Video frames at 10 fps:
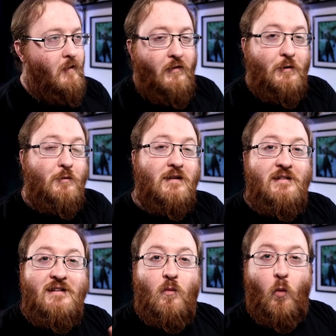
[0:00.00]
And this was the
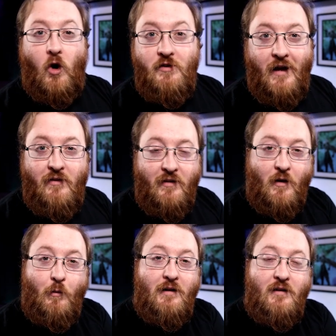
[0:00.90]
season 1 tactic that
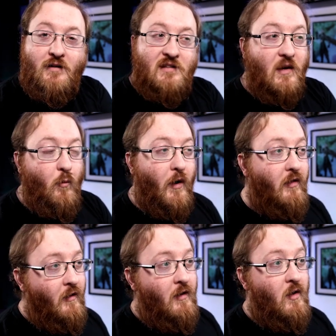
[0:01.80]
we did the sim with,